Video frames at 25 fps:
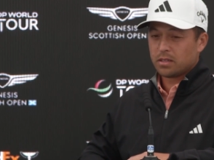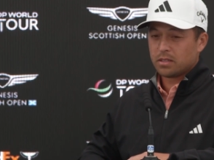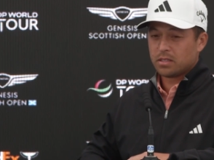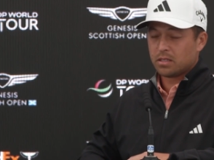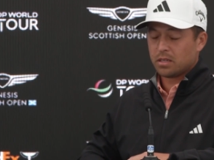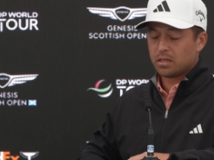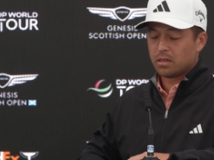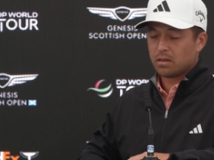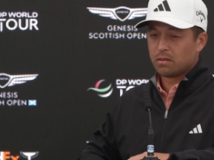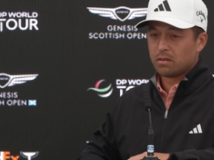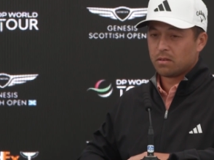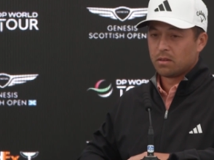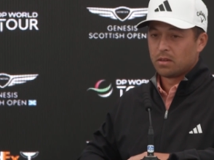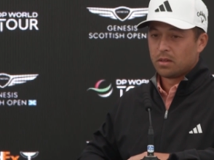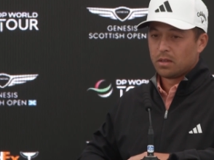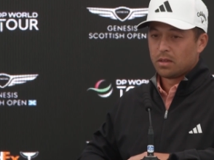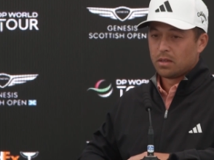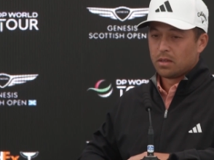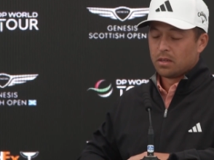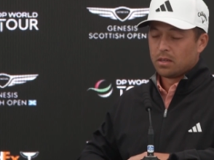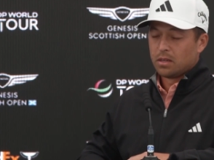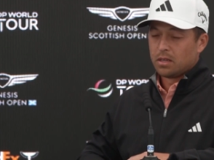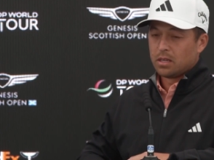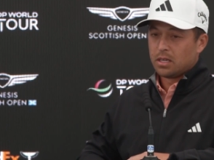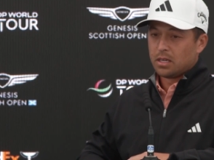So,
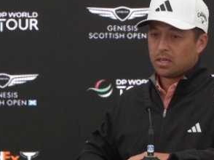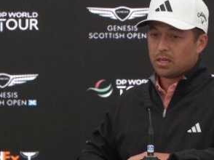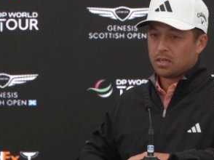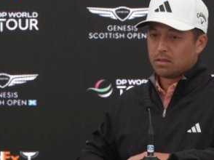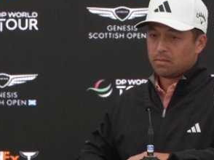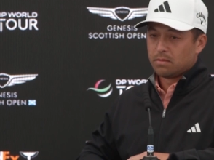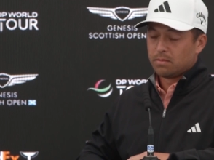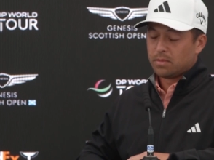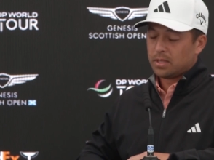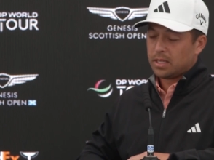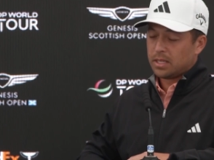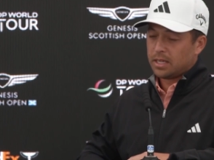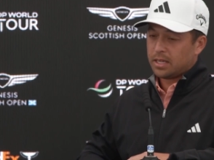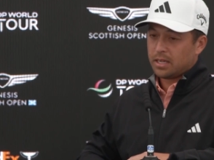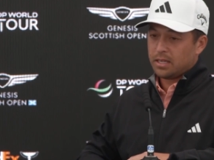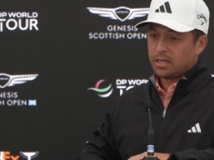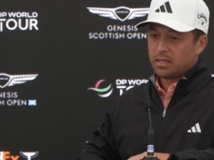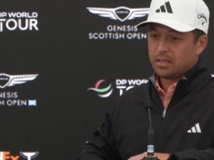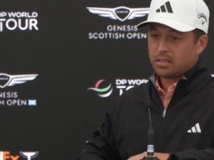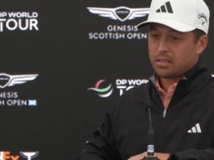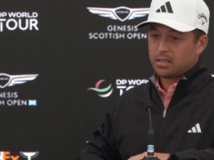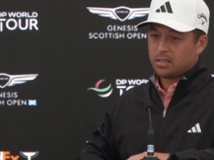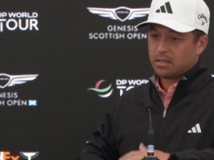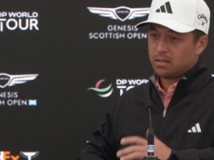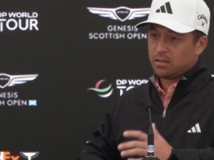um, but like I
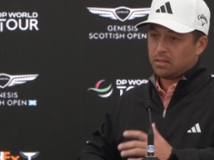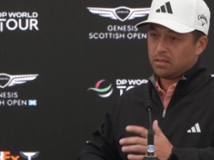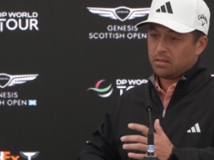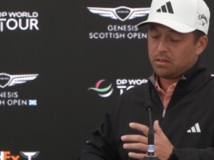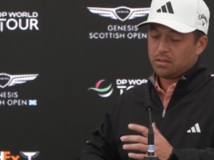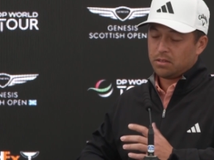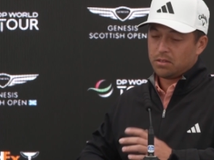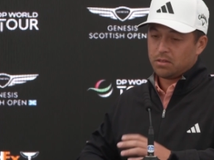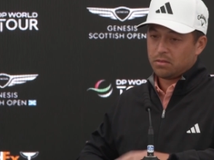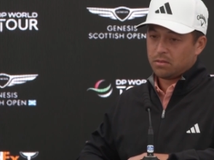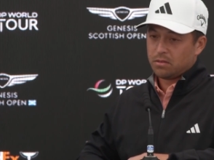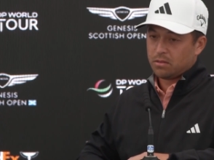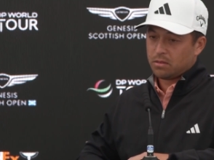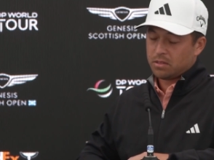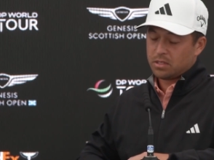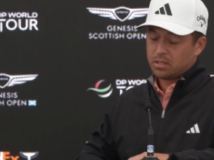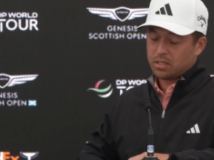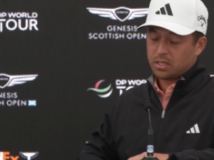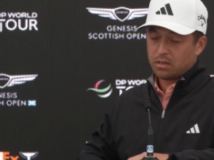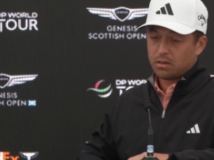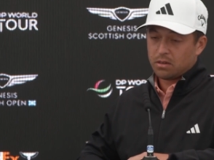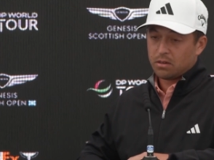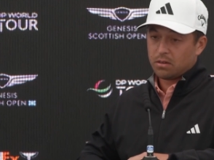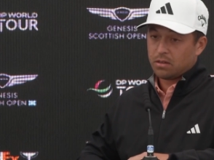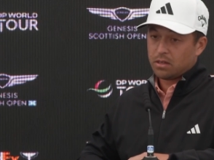alluded to or
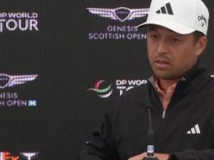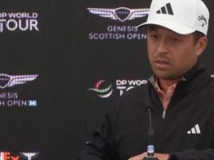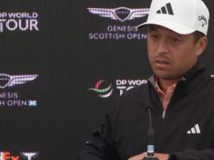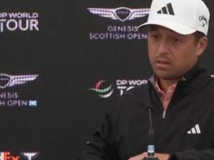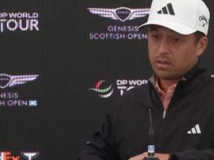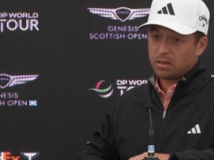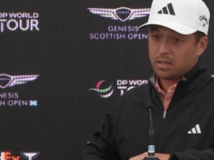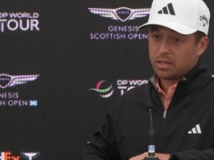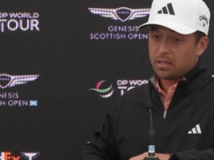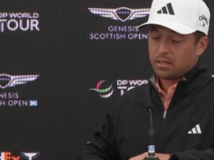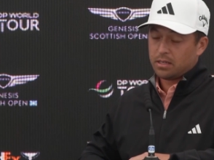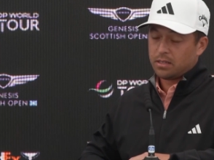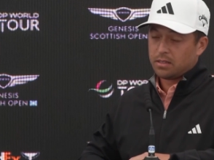said earlier,